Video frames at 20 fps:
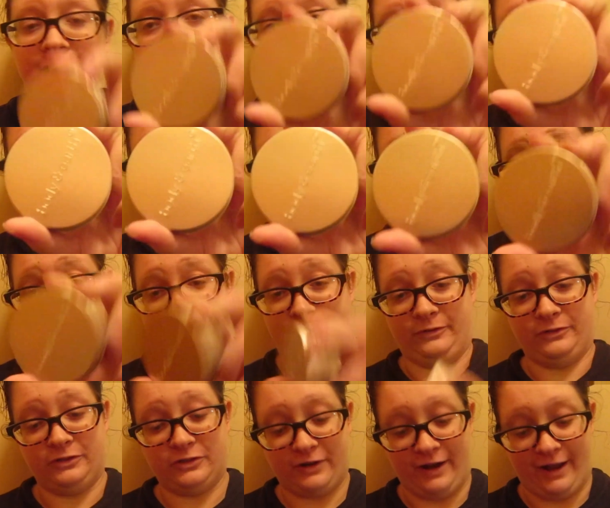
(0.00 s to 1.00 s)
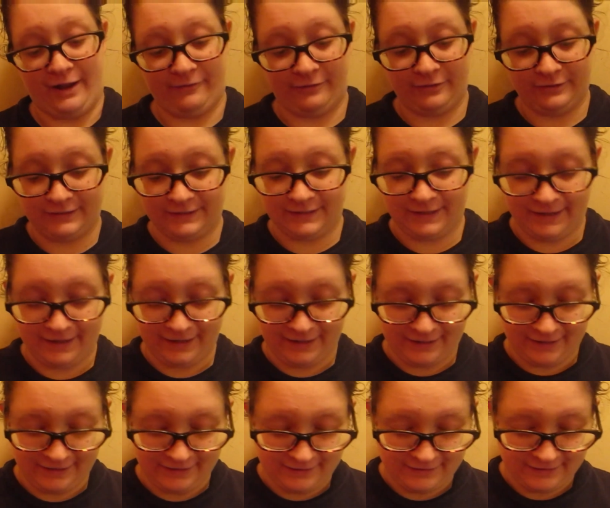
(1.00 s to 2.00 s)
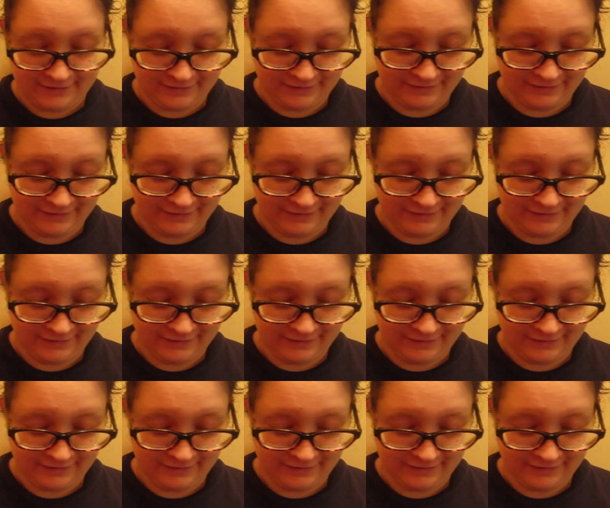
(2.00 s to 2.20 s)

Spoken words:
Nice little travel tin